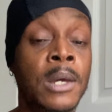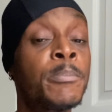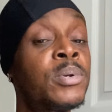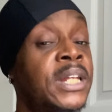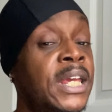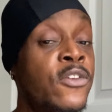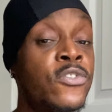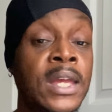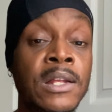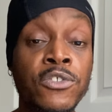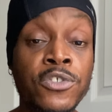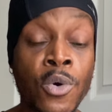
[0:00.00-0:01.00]
Please
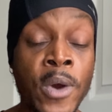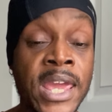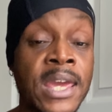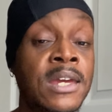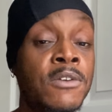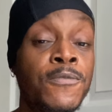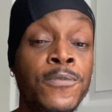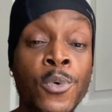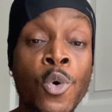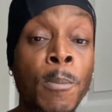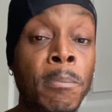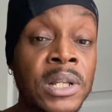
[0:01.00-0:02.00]
enjoy it in
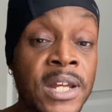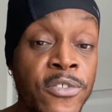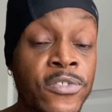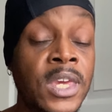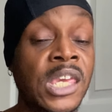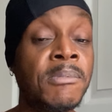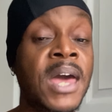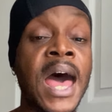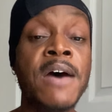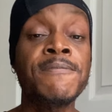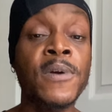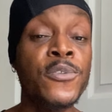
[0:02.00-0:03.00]
full bliss. Keep
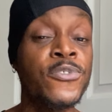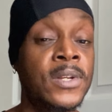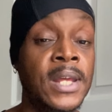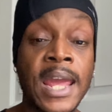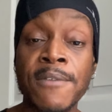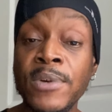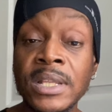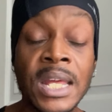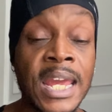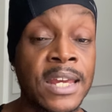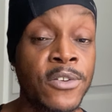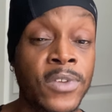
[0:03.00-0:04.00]
God first, and
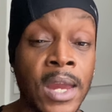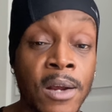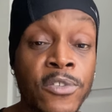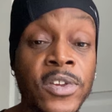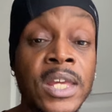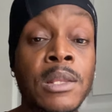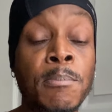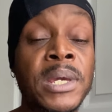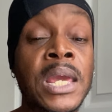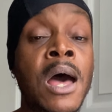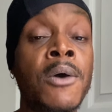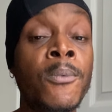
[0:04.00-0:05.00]
everything is guaranteed to be
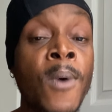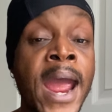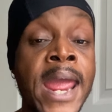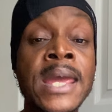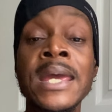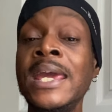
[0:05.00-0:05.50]
all right.